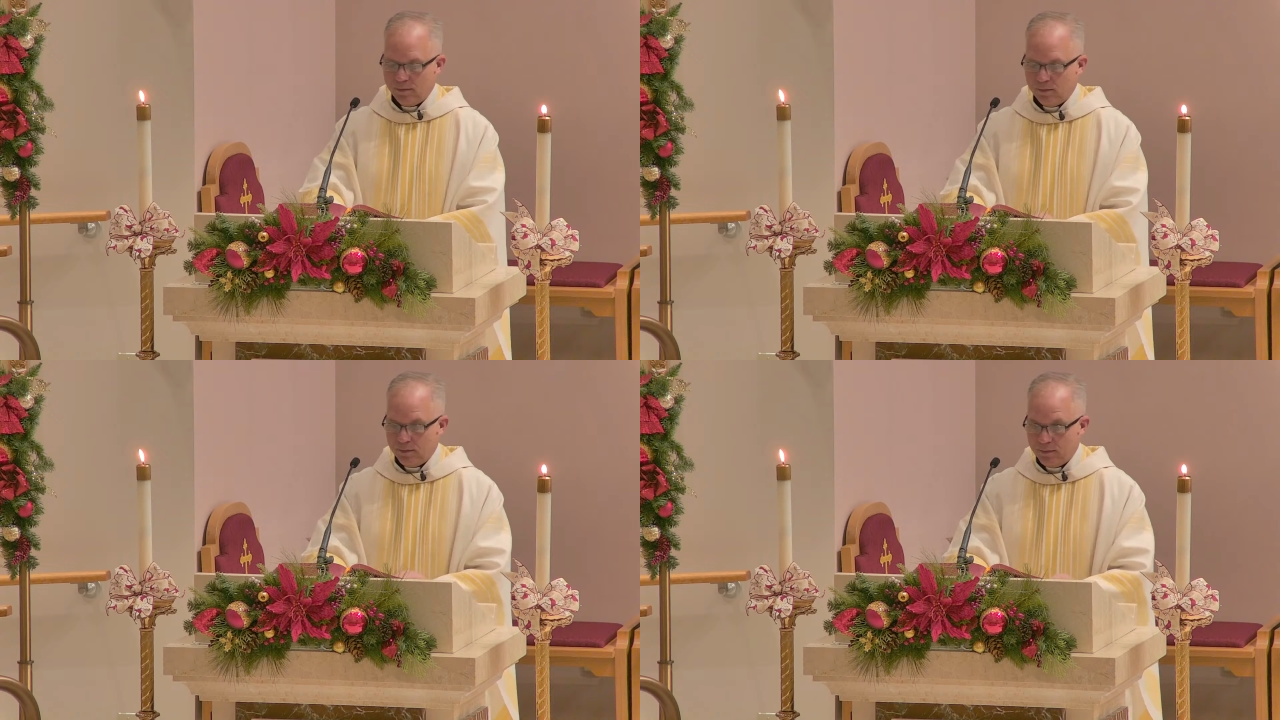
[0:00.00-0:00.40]

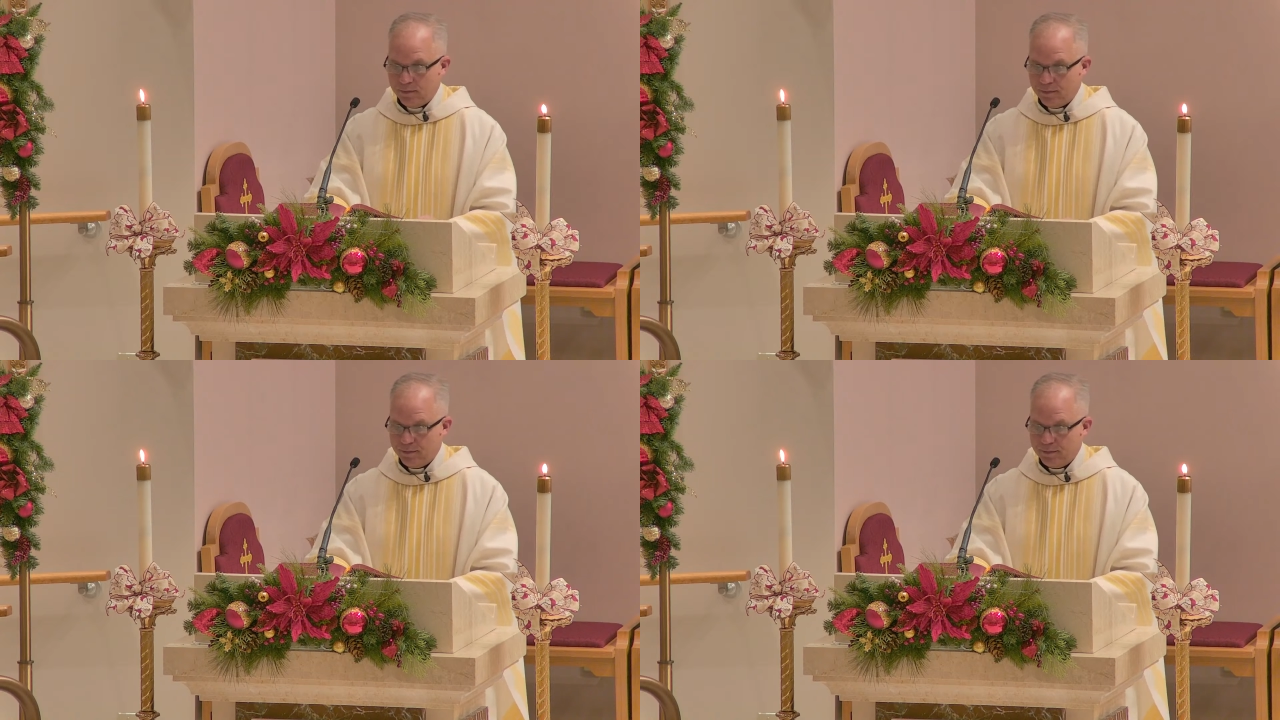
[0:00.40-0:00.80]

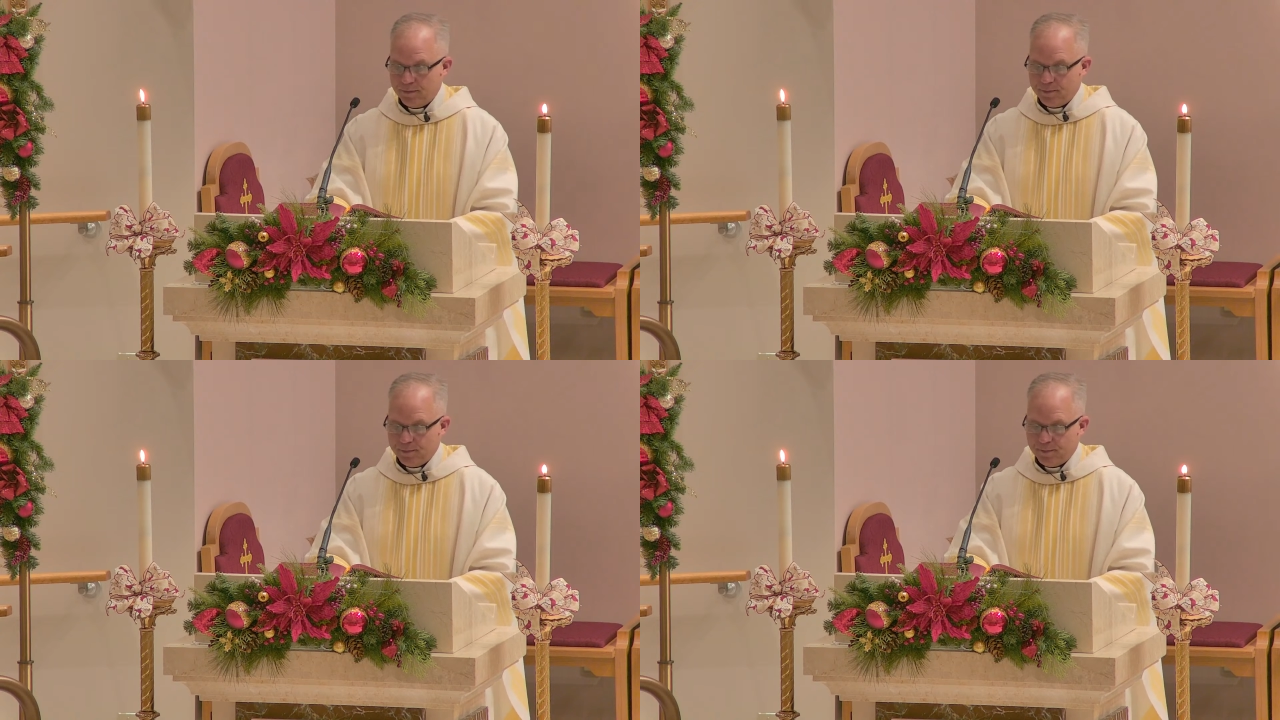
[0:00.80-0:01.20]

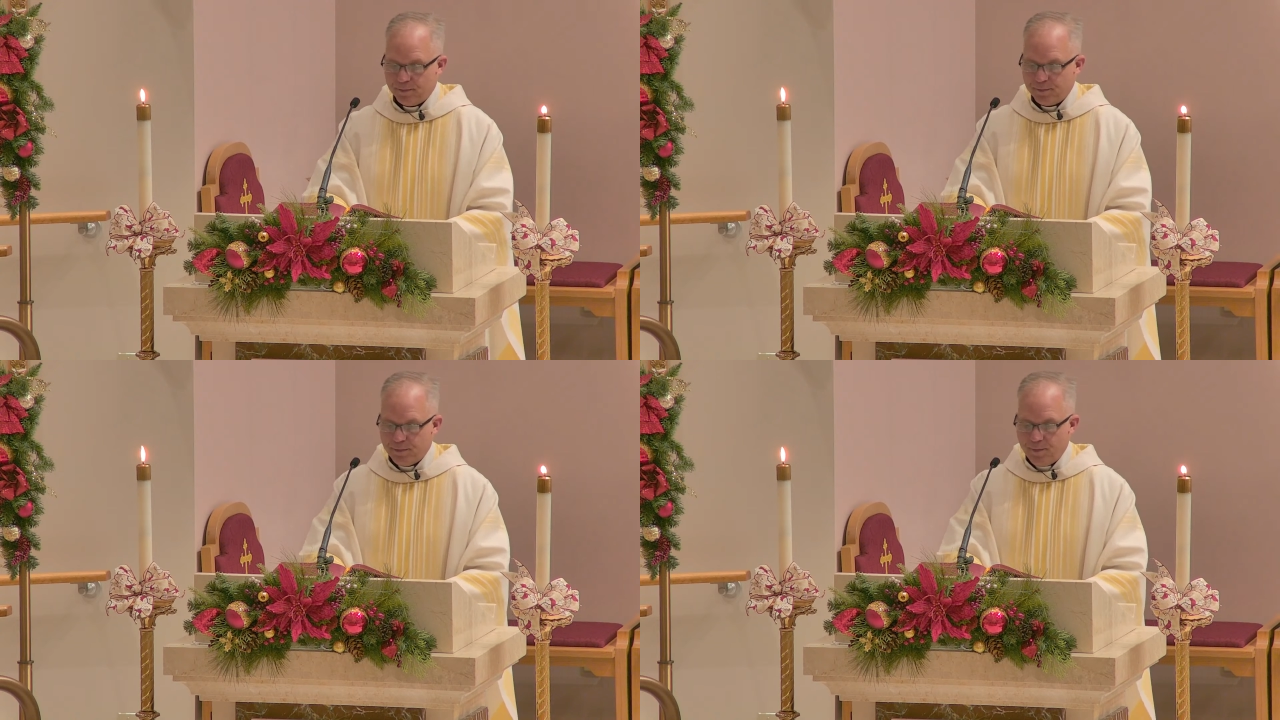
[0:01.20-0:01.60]

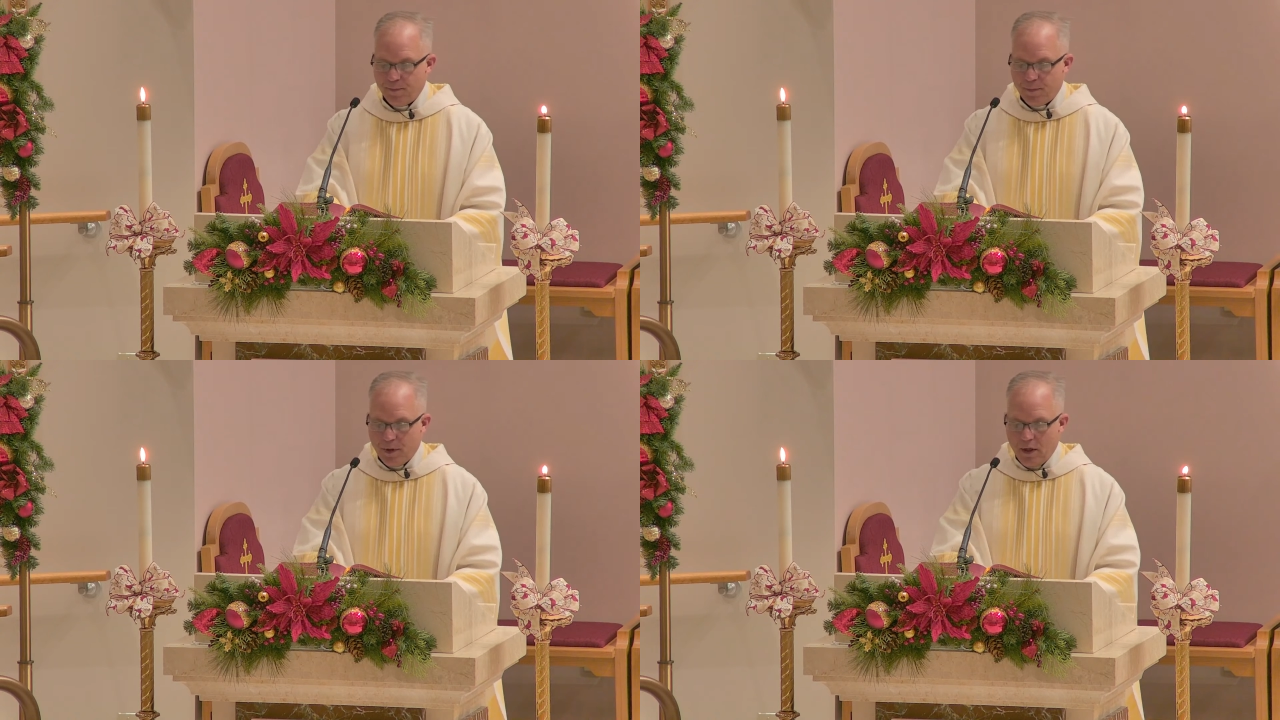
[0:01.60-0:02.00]

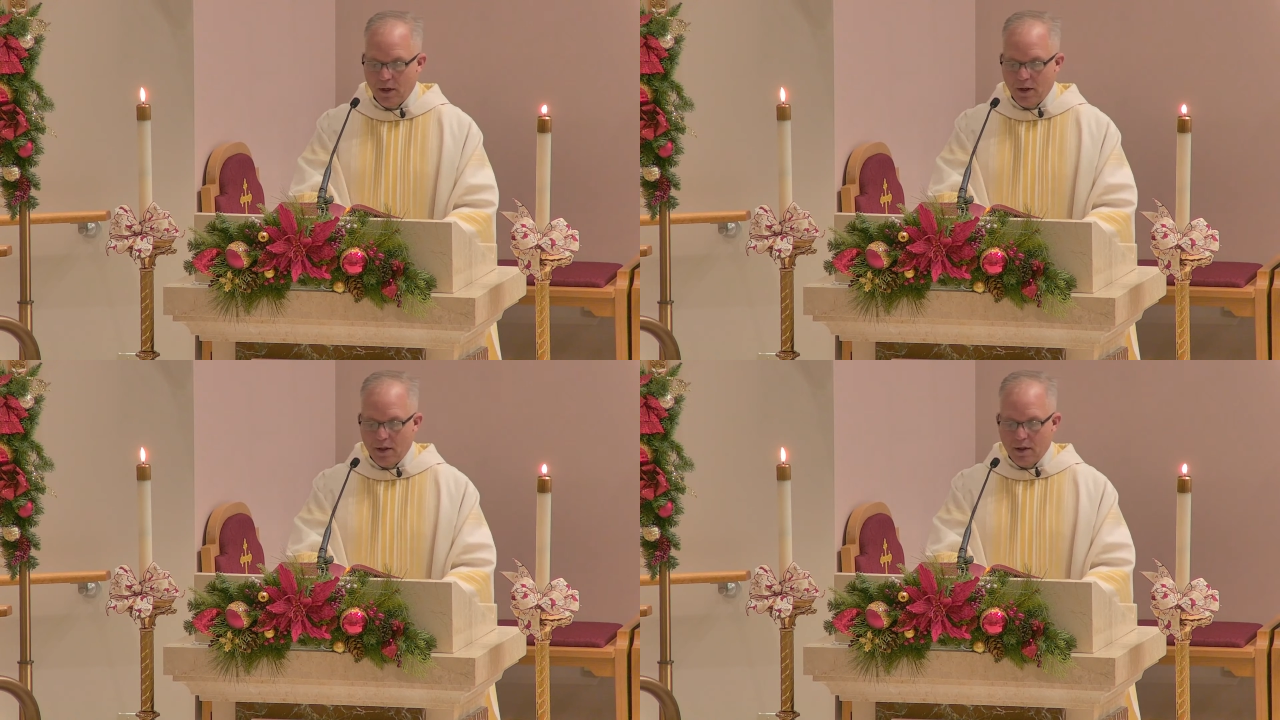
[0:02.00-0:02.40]

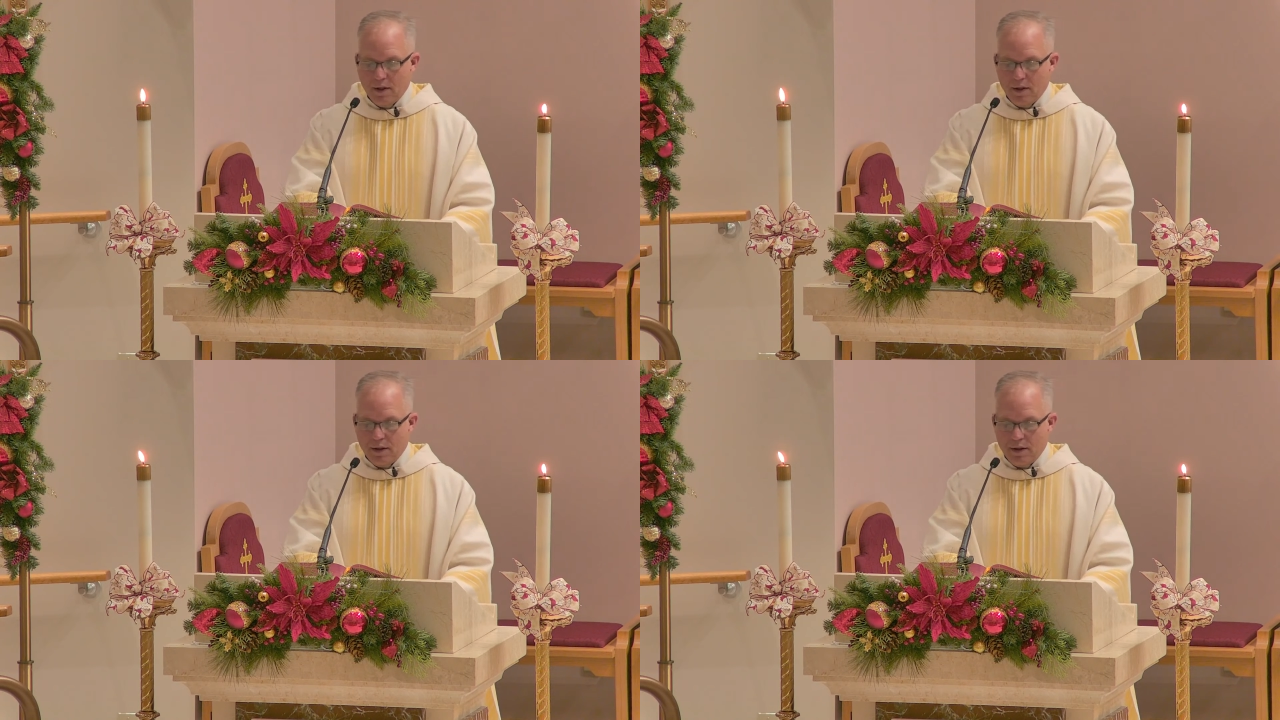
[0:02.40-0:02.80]

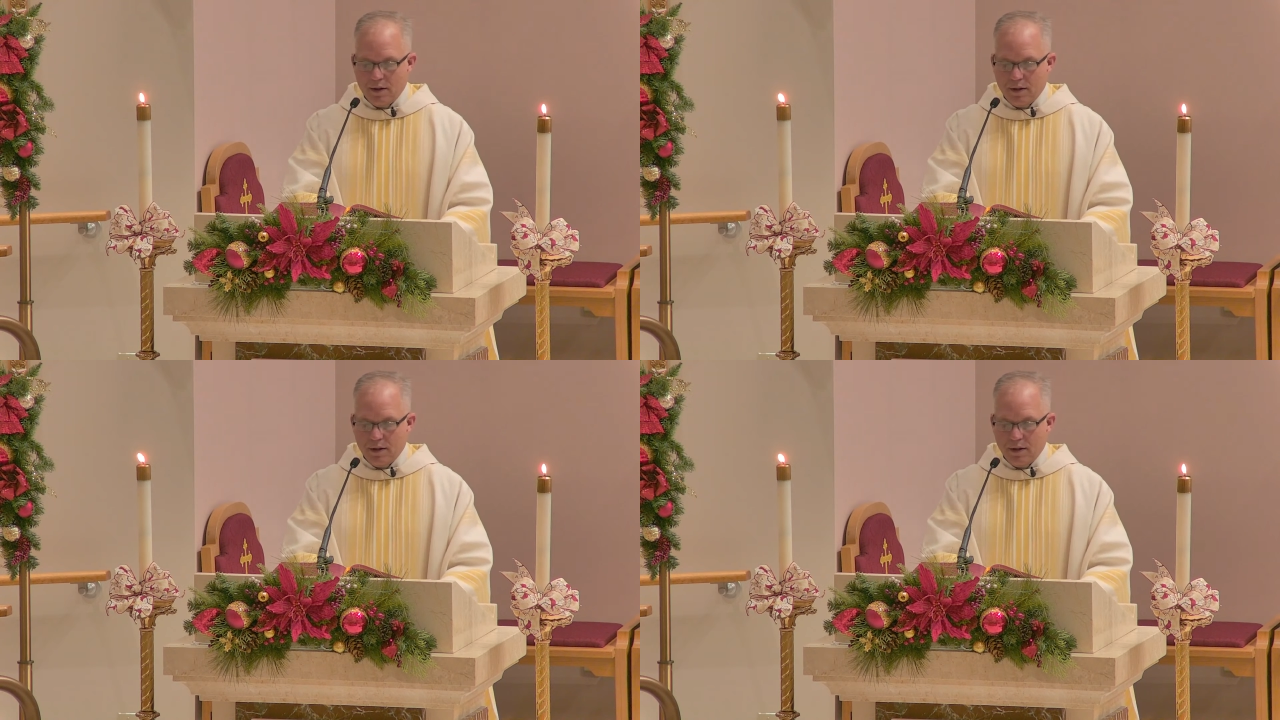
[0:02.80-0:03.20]

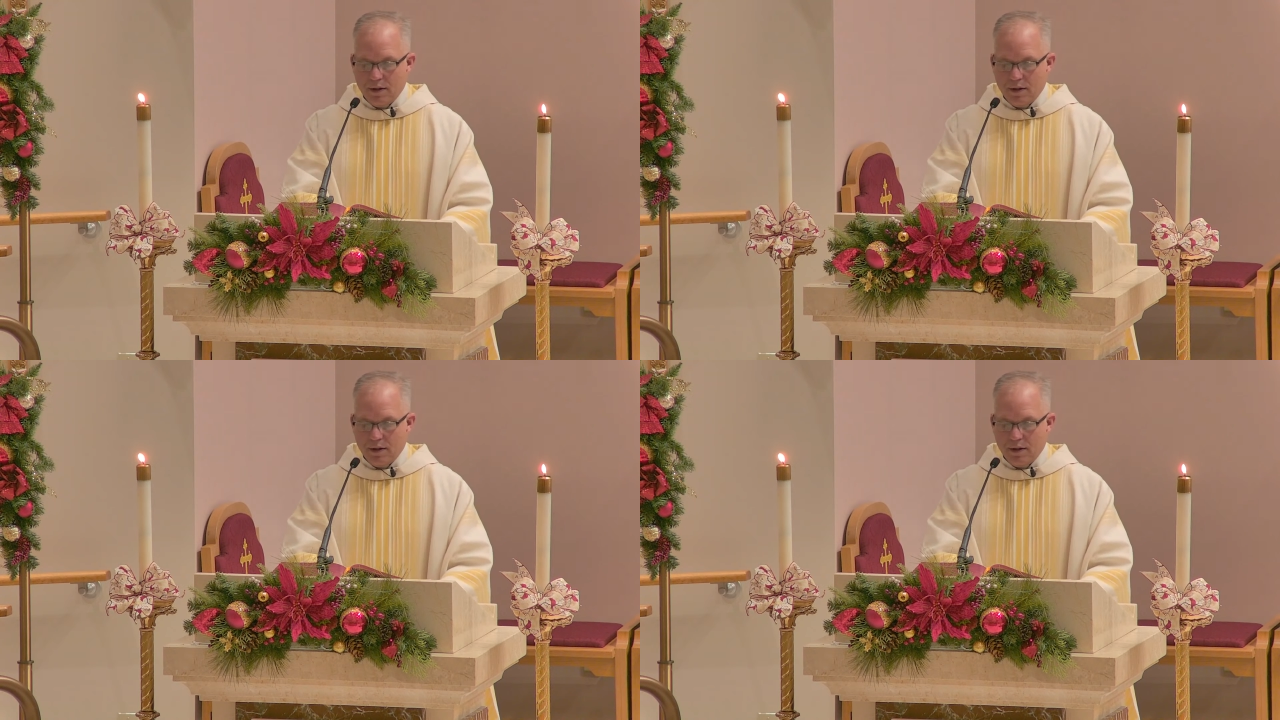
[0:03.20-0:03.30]
Nothing is said.